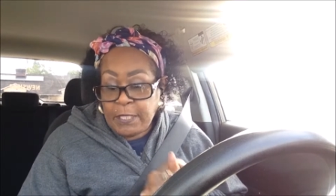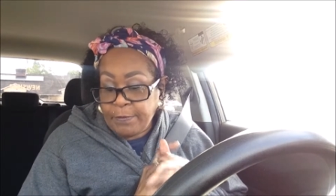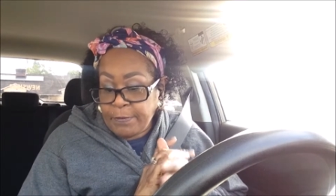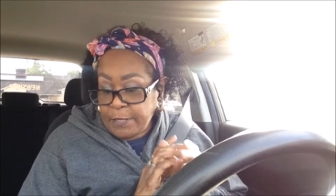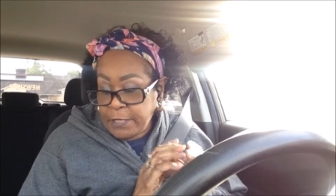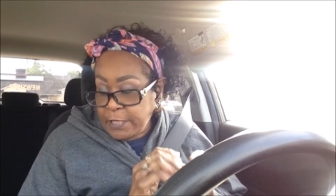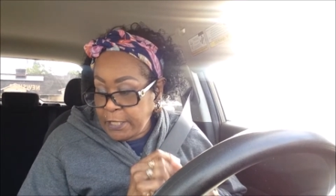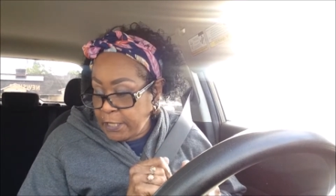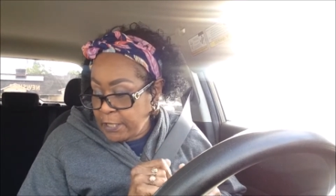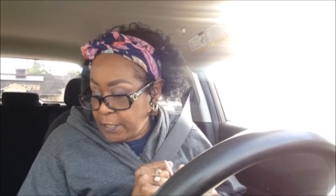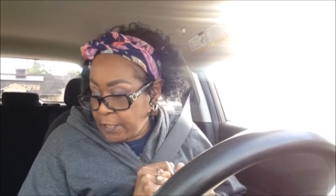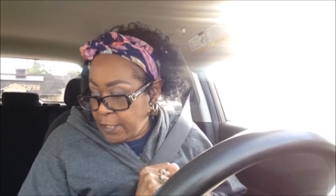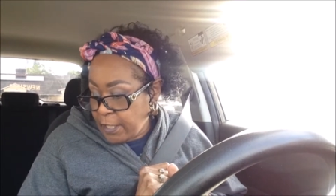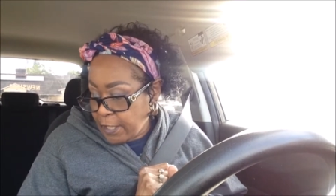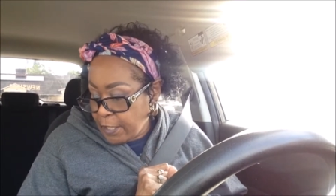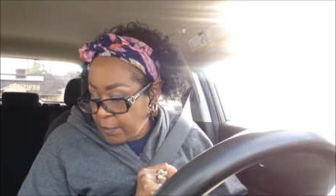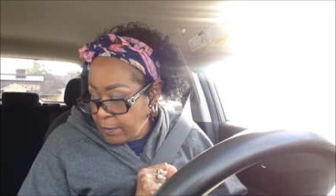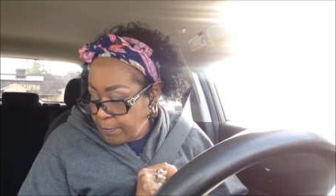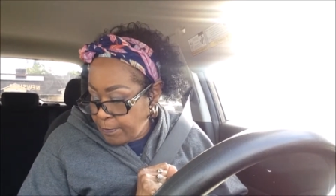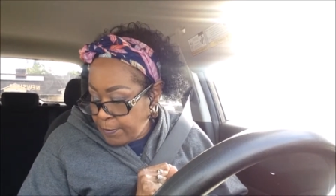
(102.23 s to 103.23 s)
Let me tell y'all,
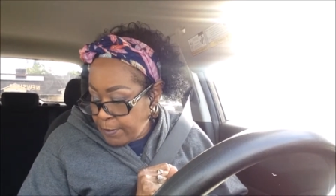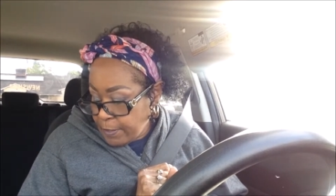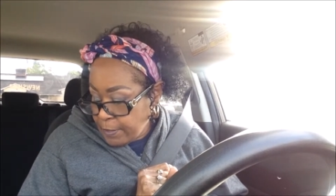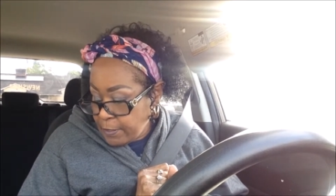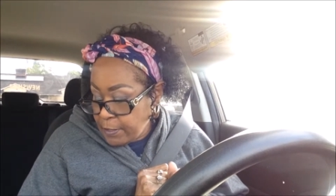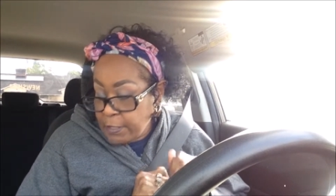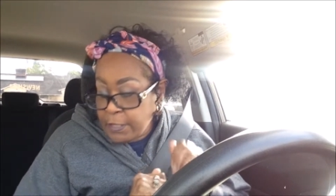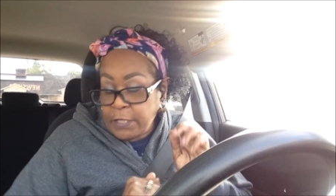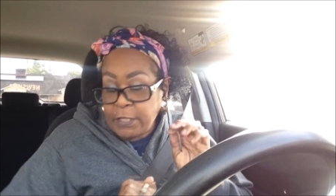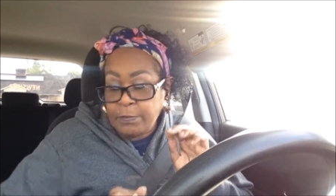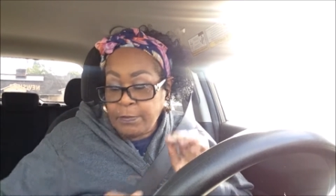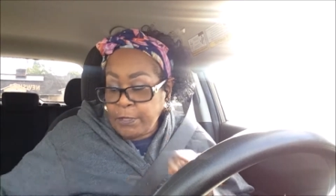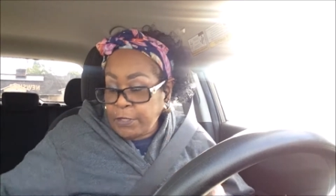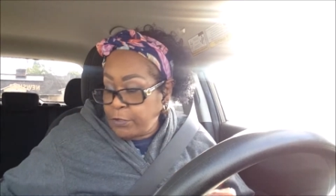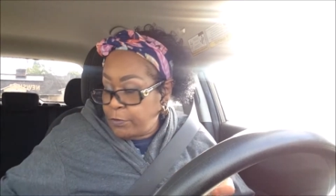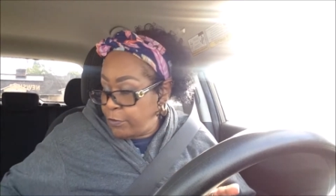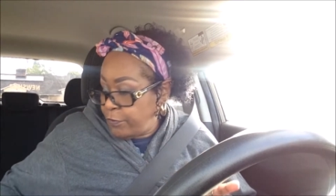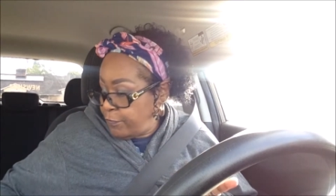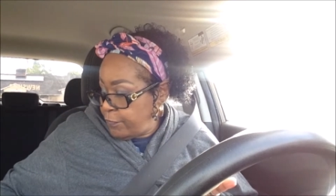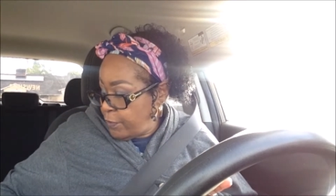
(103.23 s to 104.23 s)
everybody needs to be
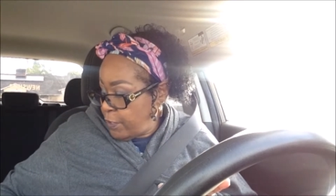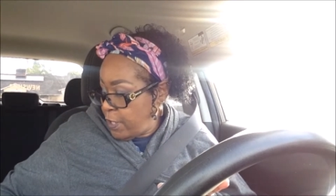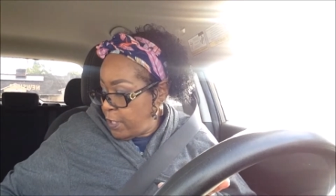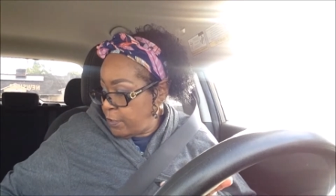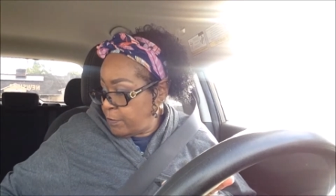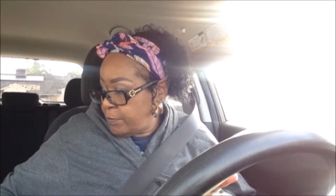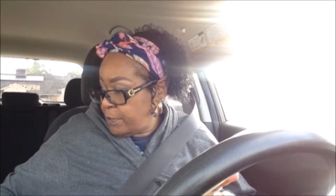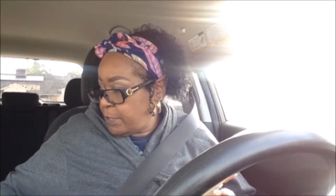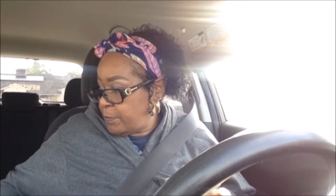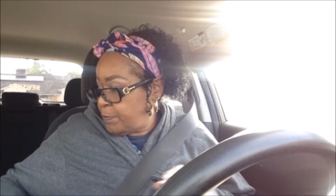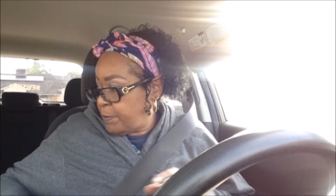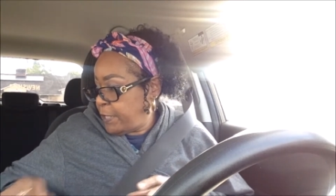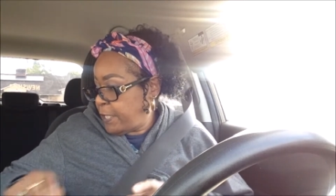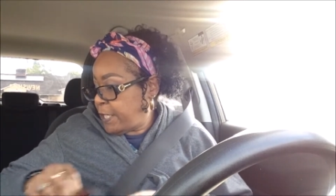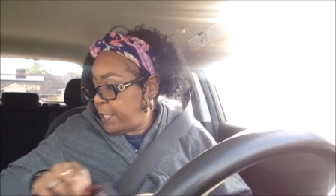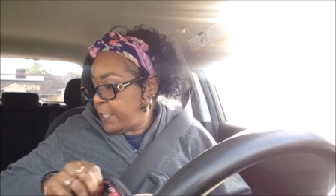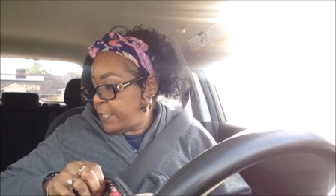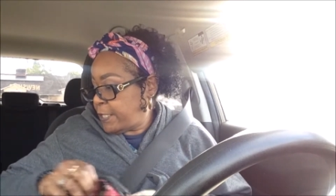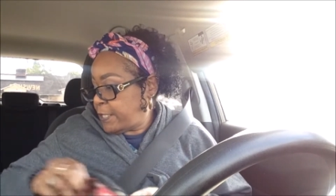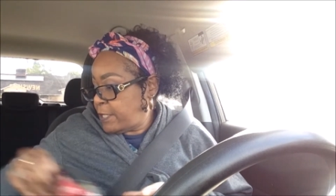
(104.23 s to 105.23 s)
doing vlogmas
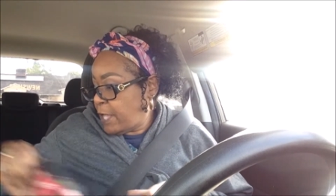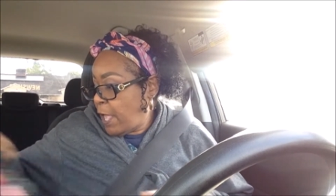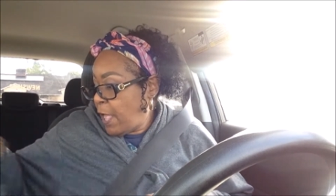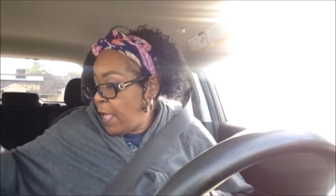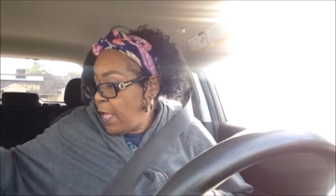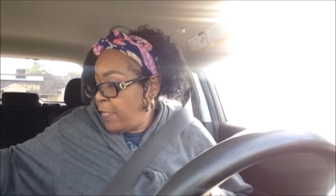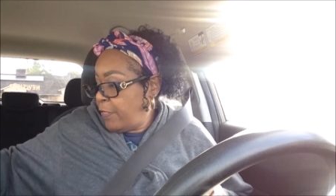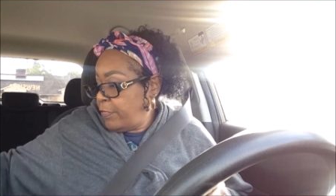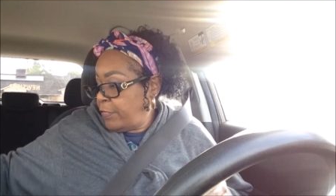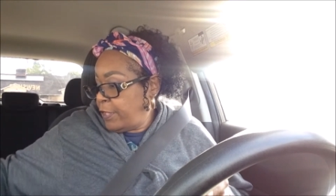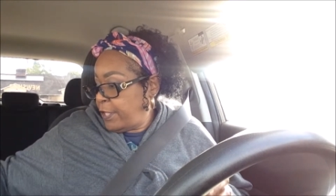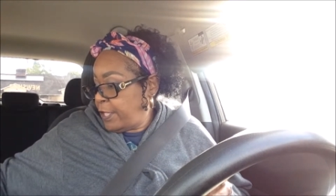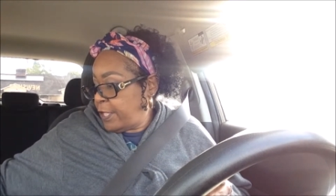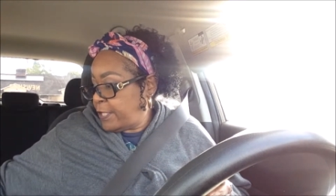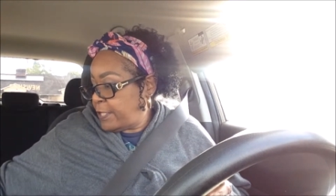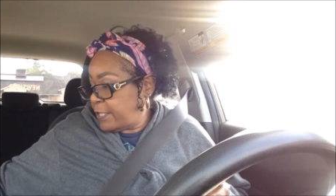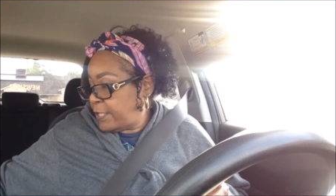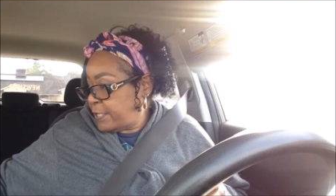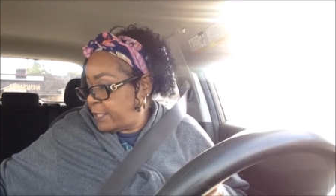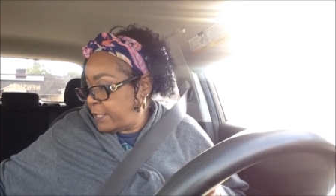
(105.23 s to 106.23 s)
because
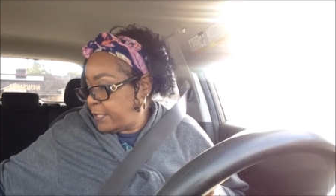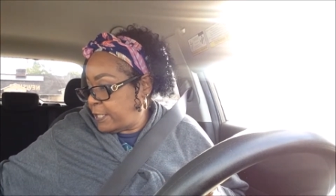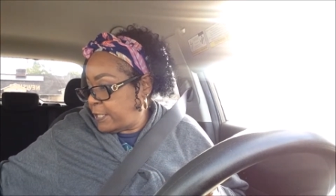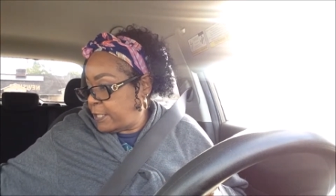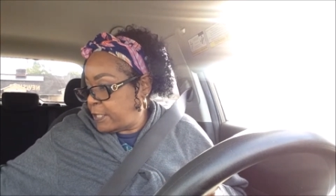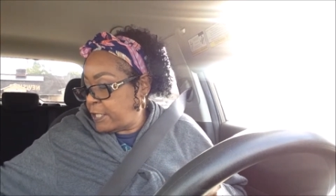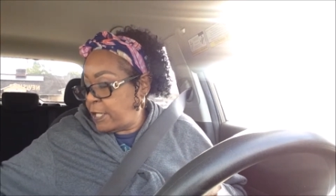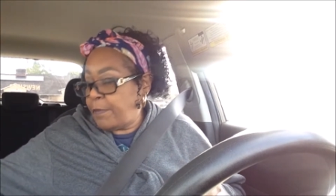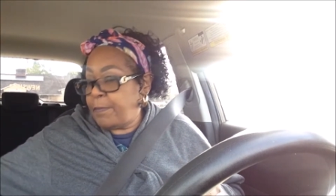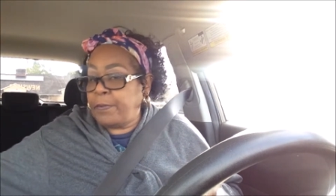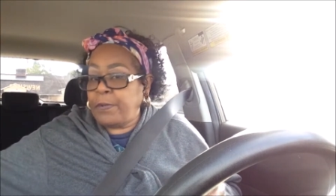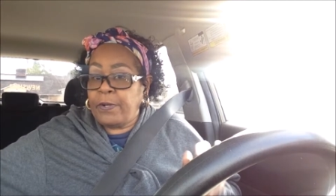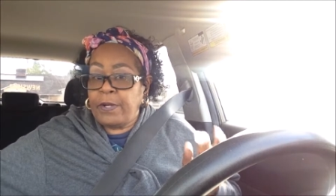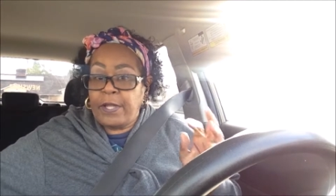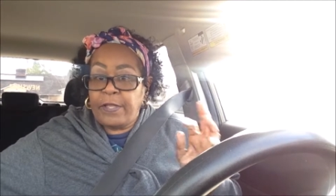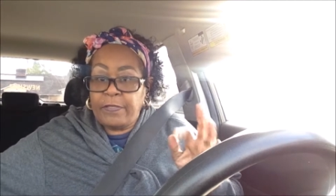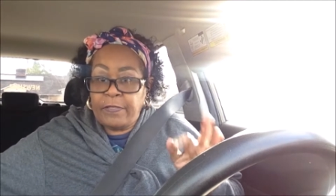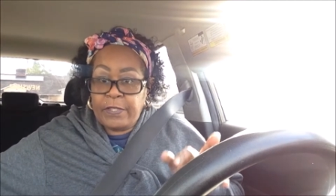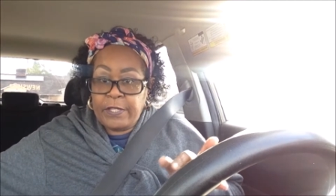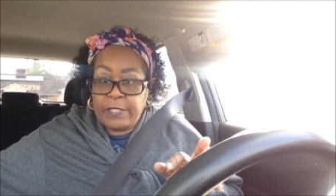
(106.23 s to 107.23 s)
this is December
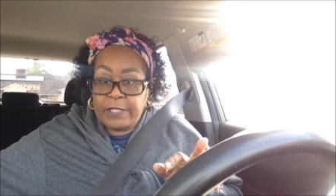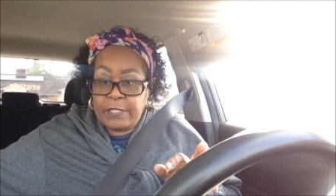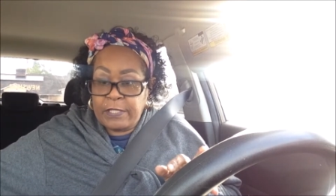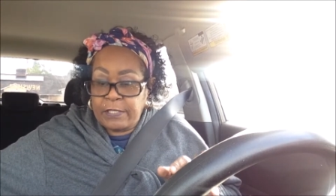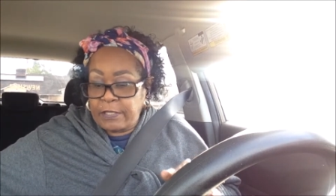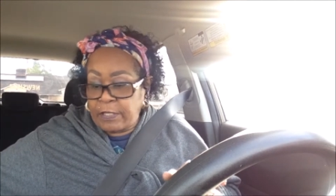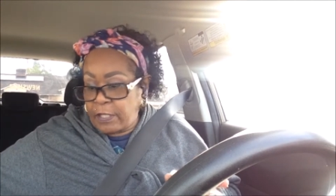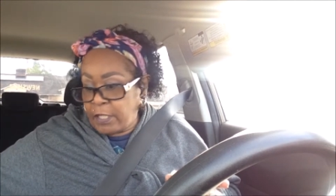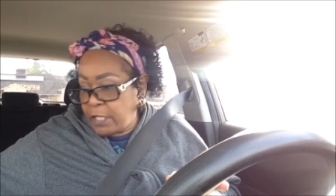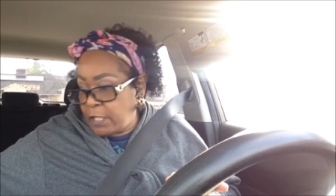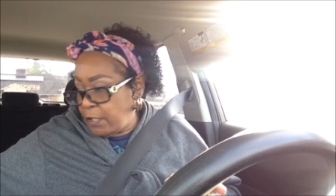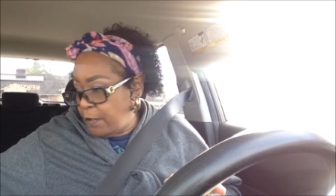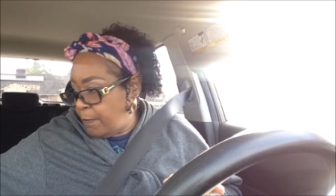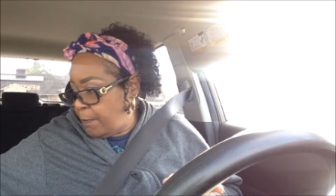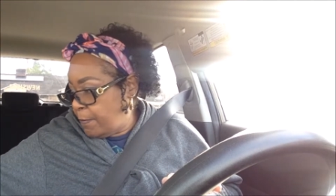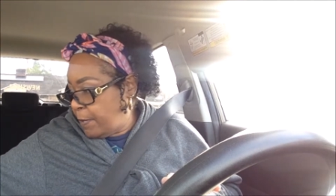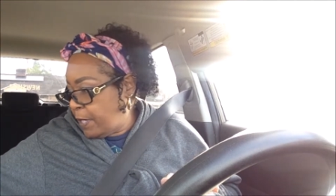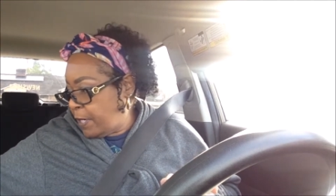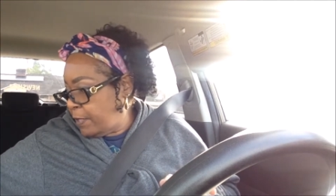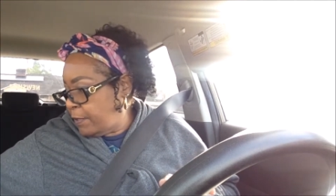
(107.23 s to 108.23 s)
and this is a
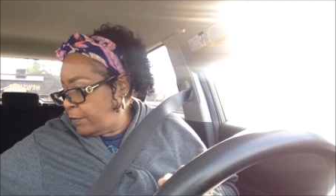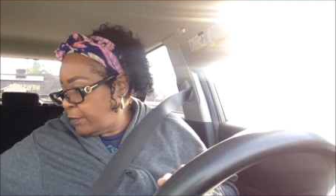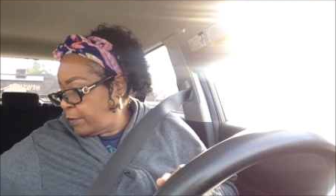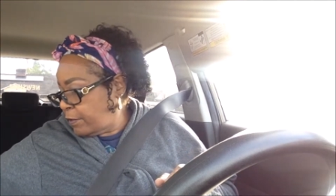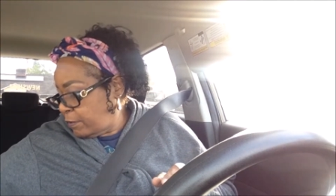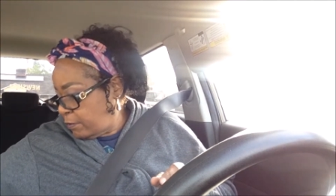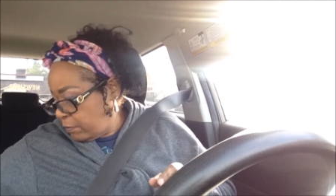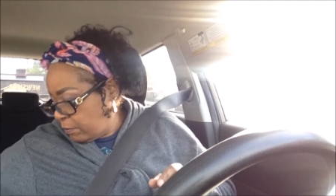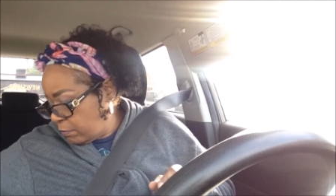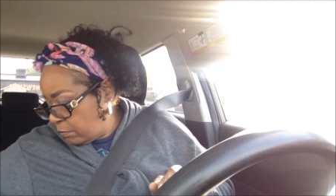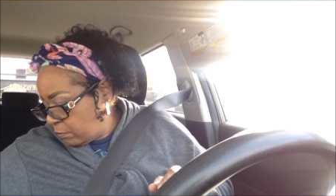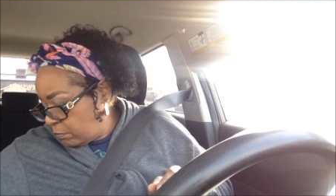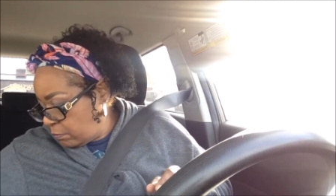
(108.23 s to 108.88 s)
good month